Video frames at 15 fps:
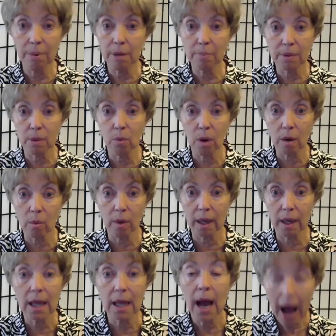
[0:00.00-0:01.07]
of people to work
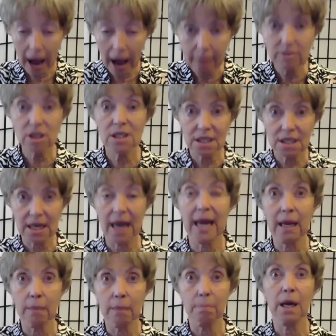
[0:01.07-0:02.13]
with i'm just
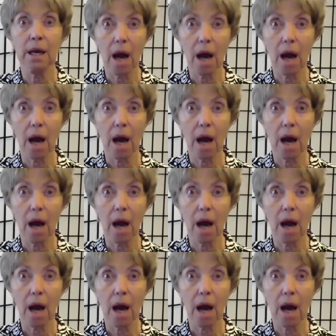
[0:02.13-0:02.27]
saying it